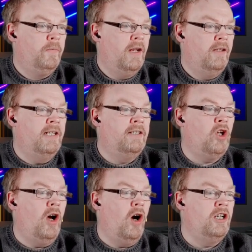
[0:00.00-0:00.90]
This
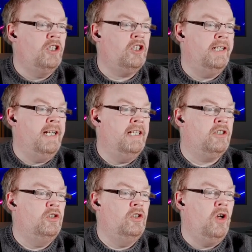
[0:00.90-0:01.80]
honestly is
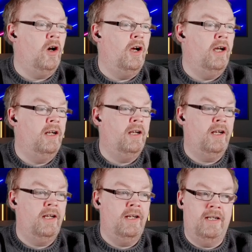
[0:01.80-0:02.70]
not
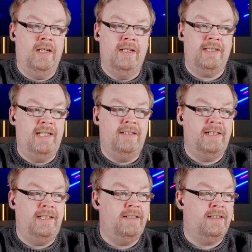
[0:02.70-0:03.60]
as
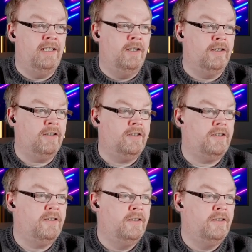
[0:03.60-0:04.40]
easy as it looks.